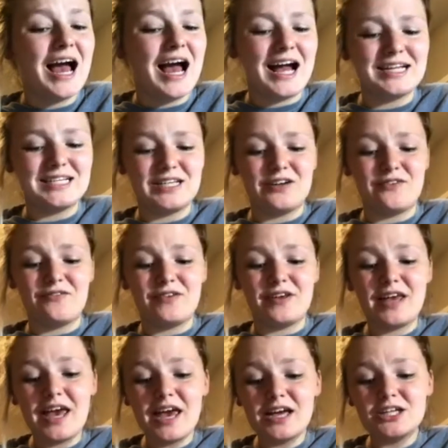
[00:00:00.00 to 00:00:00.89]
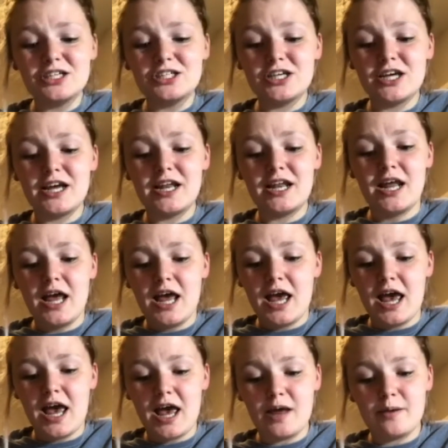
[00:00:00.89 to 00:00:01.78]
identification,
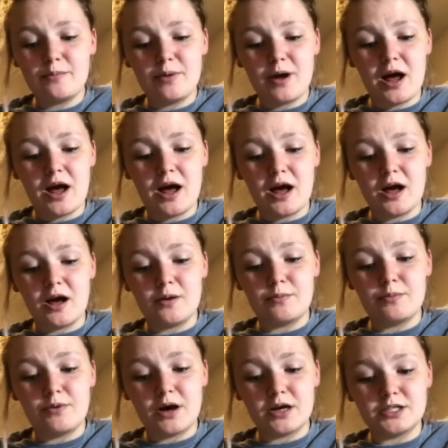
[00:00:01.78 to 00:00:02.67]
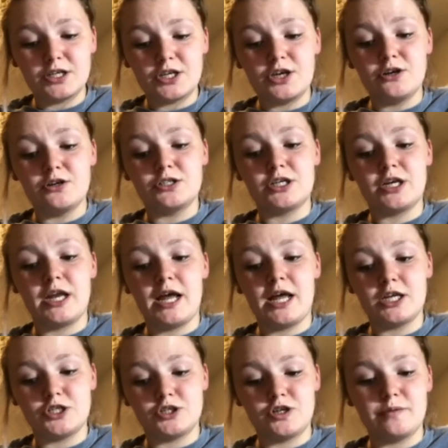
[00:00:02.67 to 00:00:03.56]
and prosecution
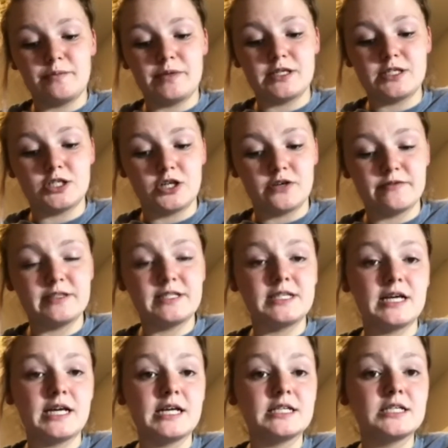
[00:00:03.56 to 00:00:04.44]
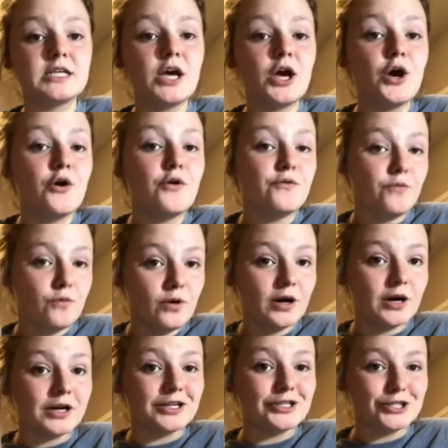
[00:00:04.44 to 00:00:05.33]
and treatment services
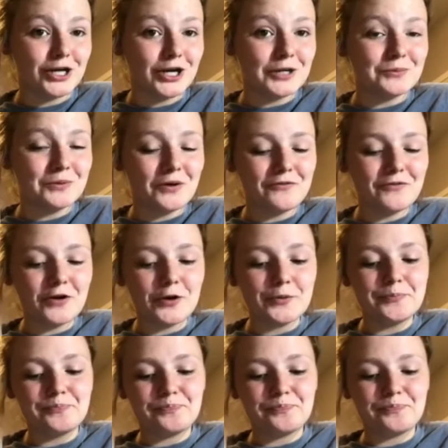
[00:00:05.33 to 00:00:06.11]
for child welfare.